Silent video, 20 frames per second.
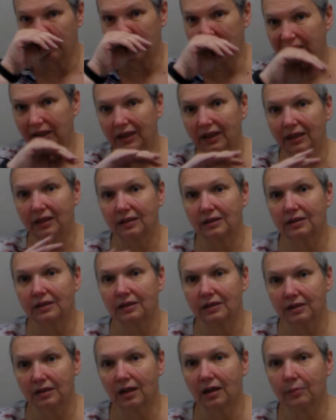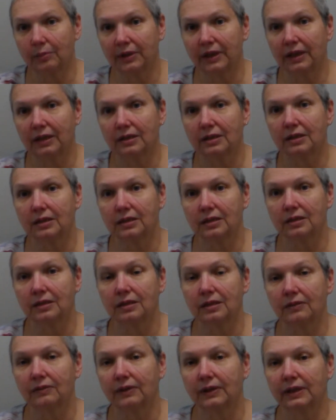meetings and stomp dances and
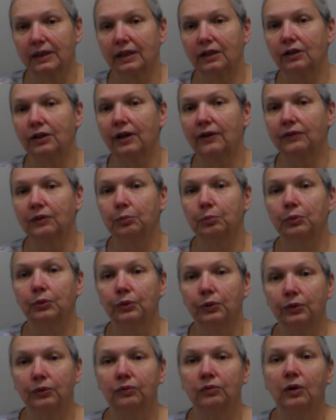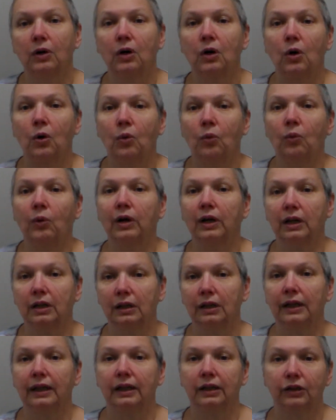stuff like that, you have to prove what
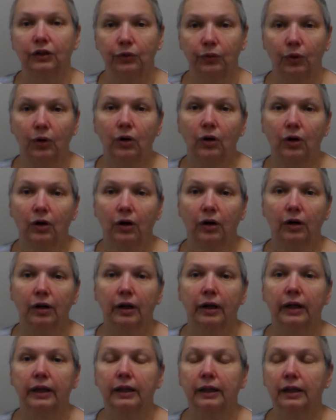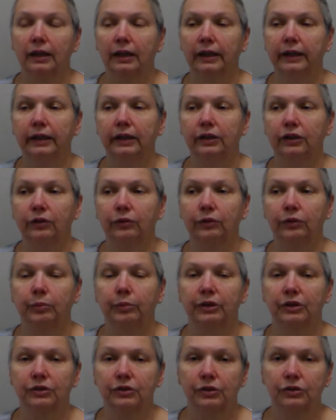clan you are, and the clan you would
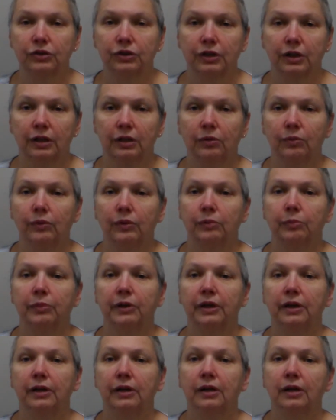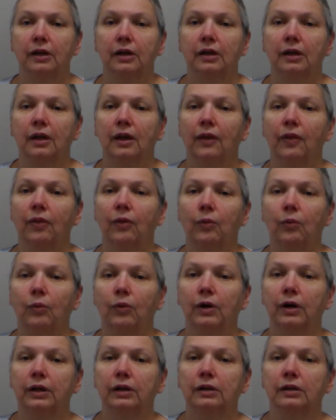be associated would be the
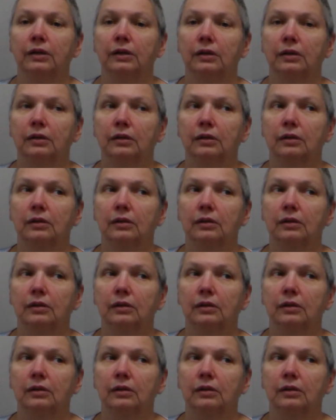one